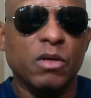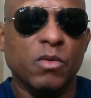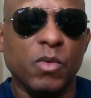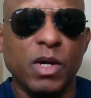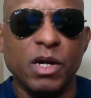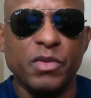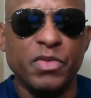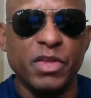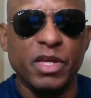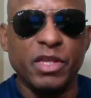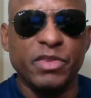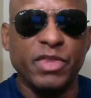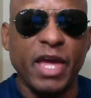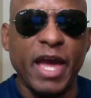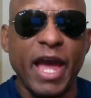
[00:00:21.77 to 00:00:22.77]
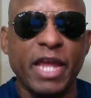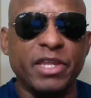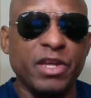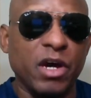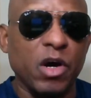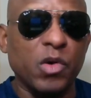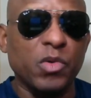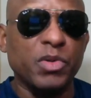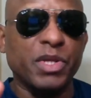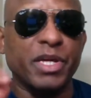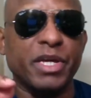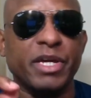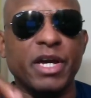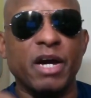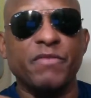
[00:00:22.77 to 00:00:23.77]
Well, they had the only
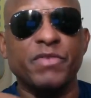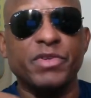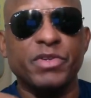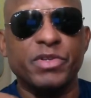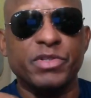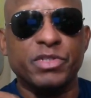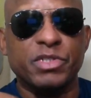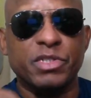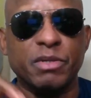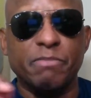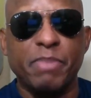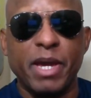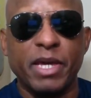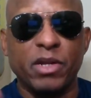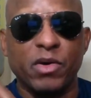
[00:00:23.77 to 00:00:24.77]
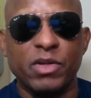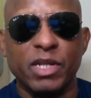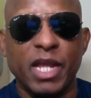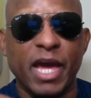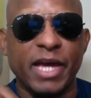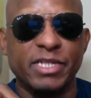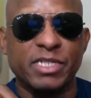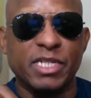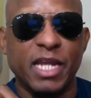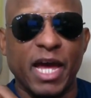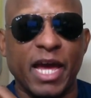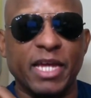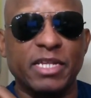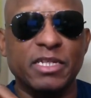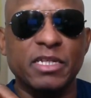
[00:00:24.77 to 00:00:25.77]
governor's debate on last night,